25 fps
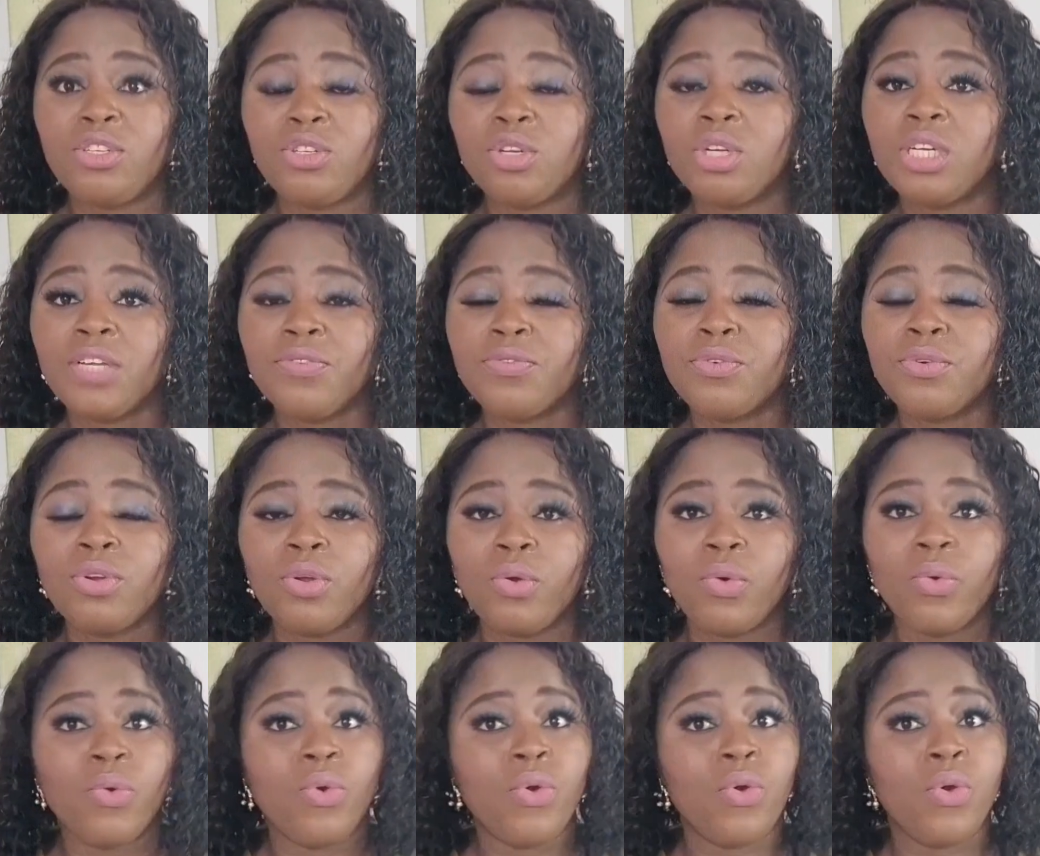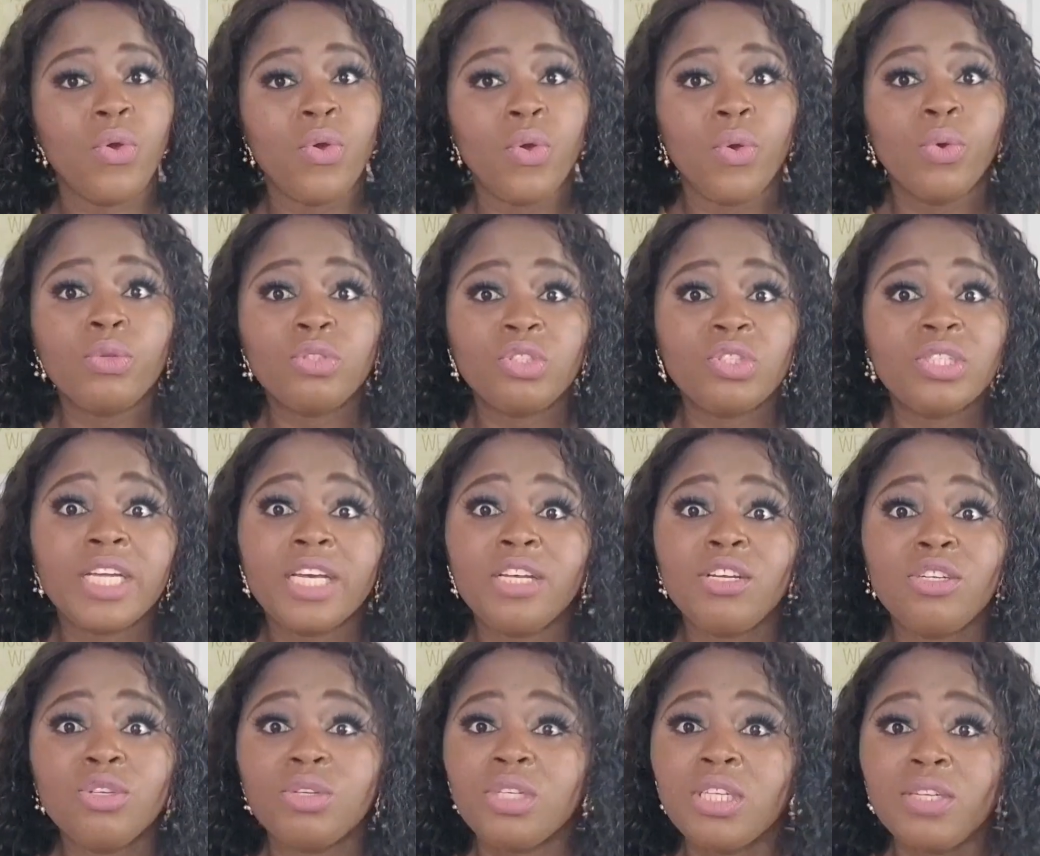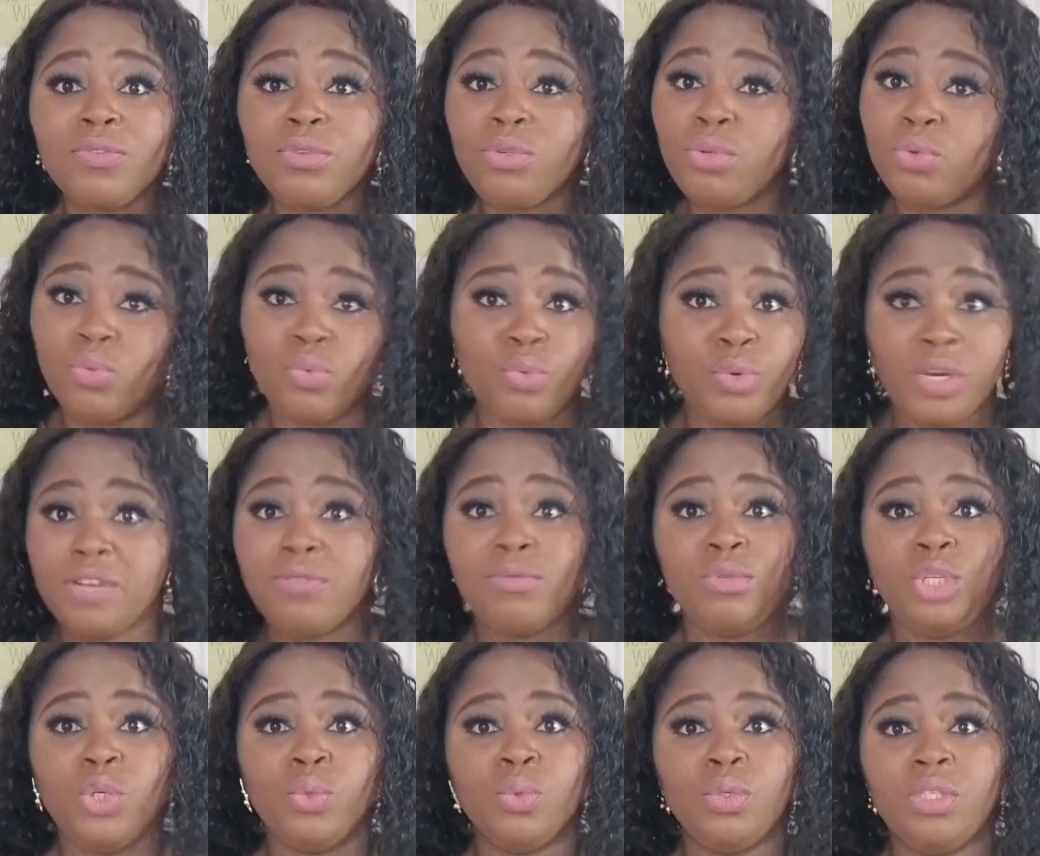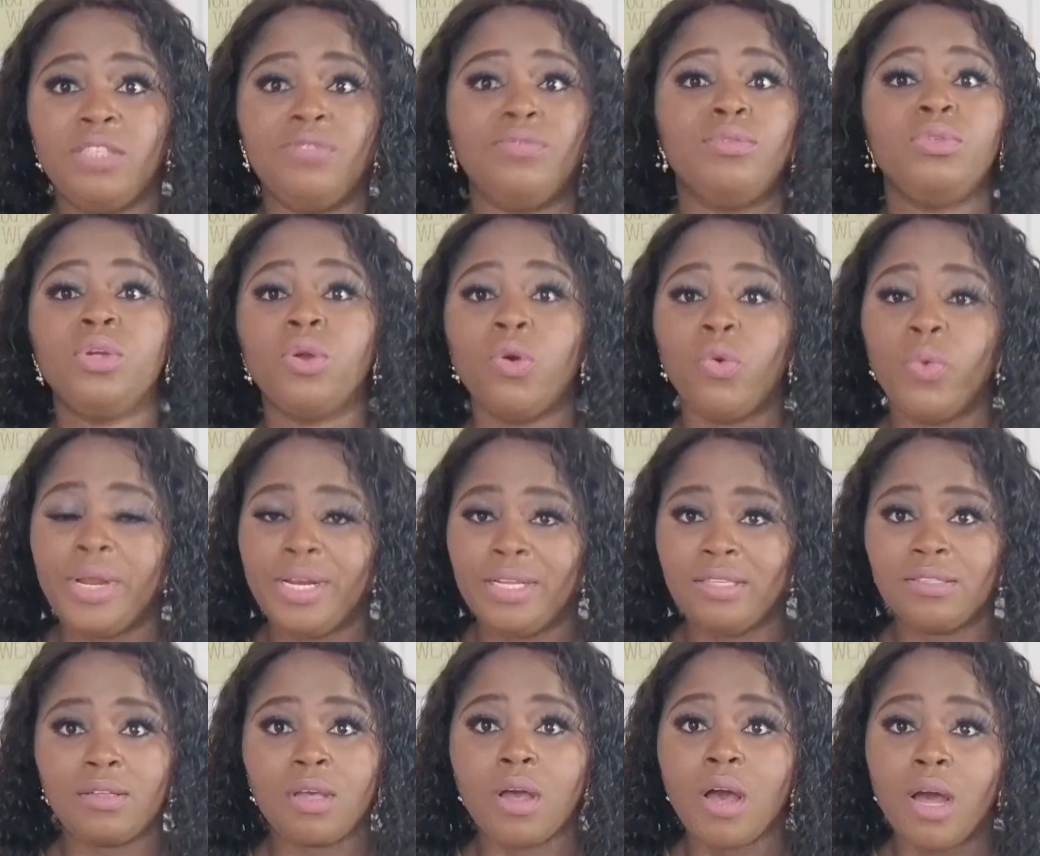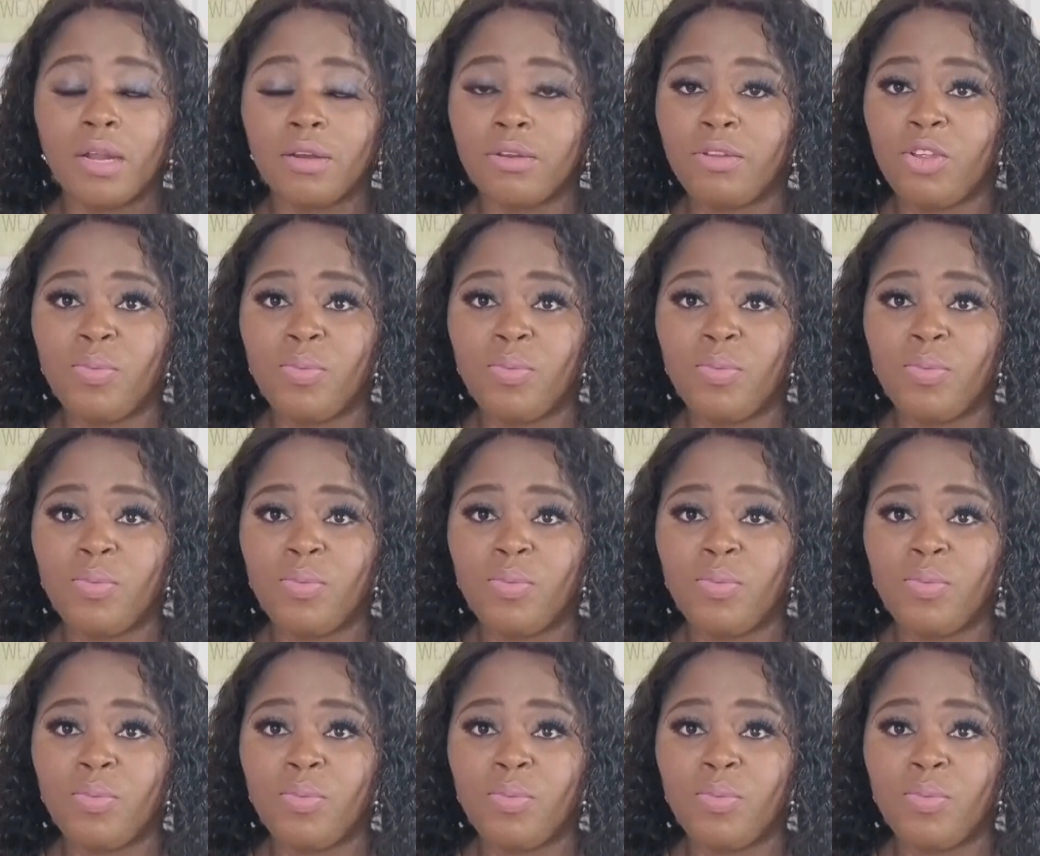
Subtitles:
You don't even know, so that you won't even know when it's gone.